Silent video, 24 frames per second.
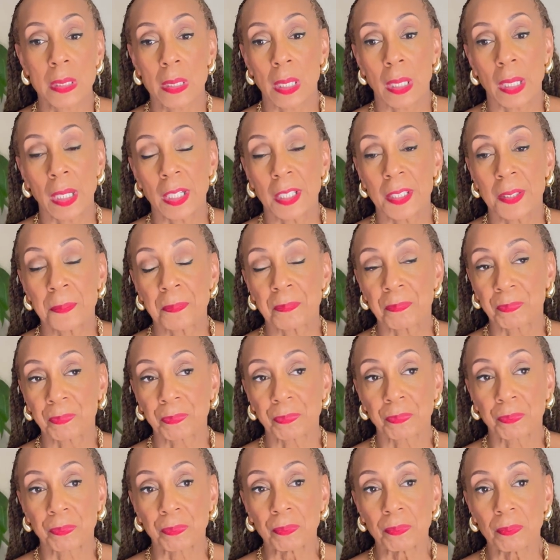
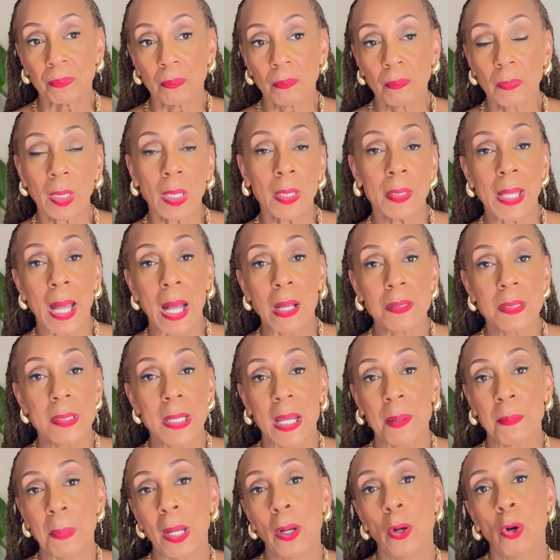the
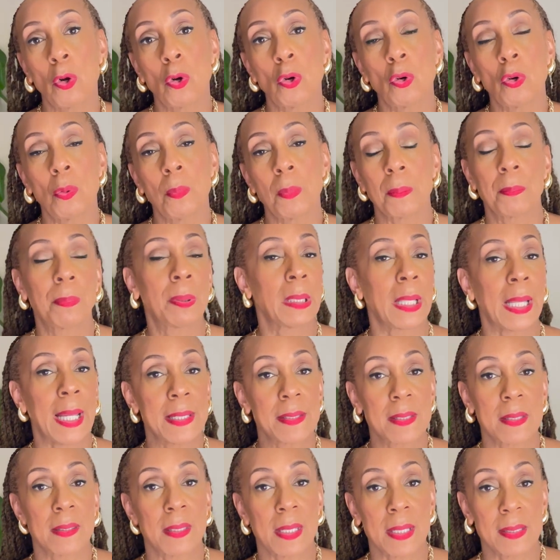outside of my home and
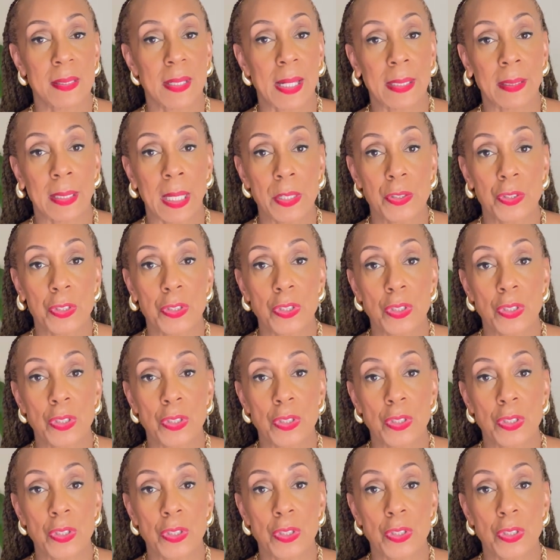plants and things of that nature.